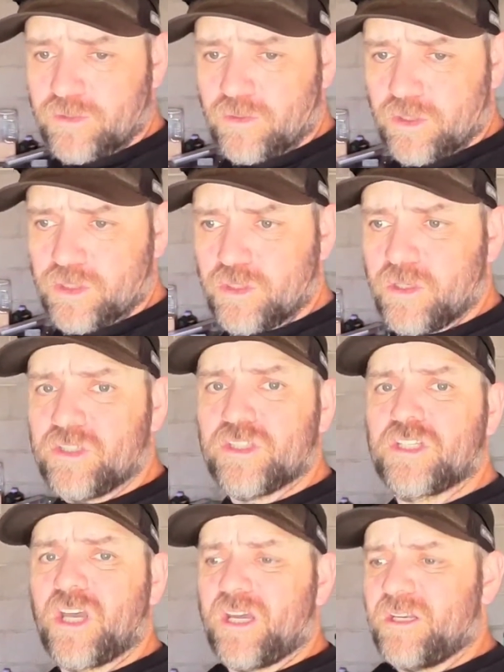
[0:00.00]
storage unit.
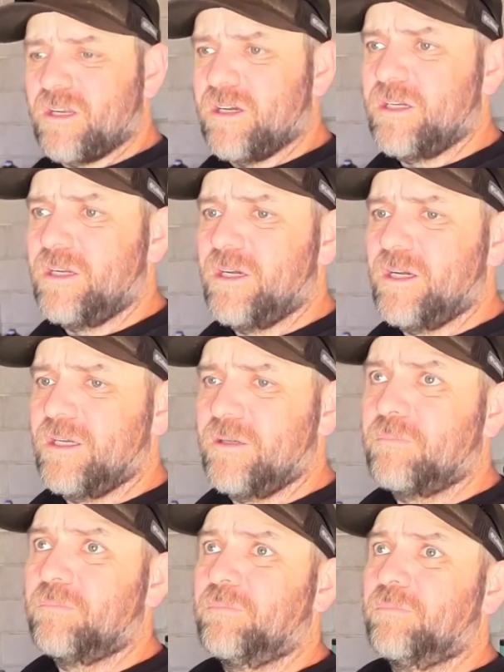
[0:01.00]
Just got done
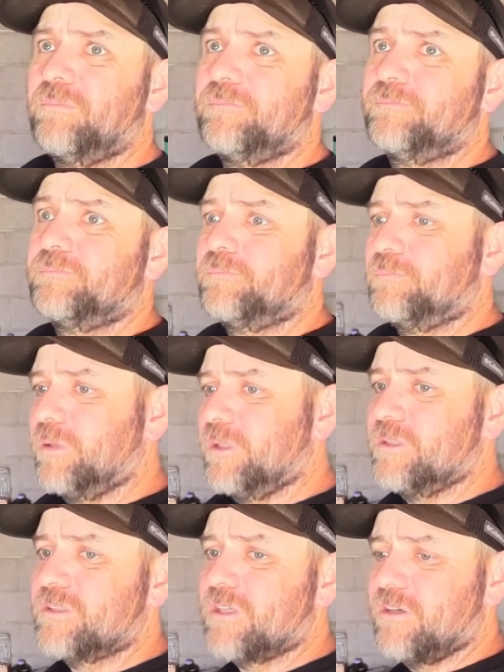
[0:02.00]

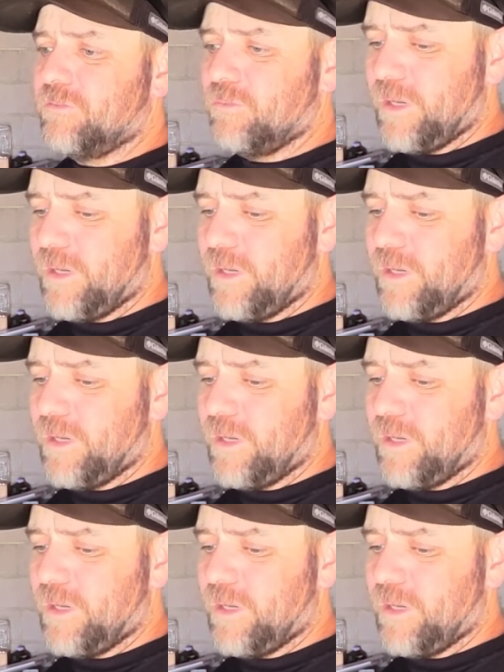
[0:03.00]
putting stuff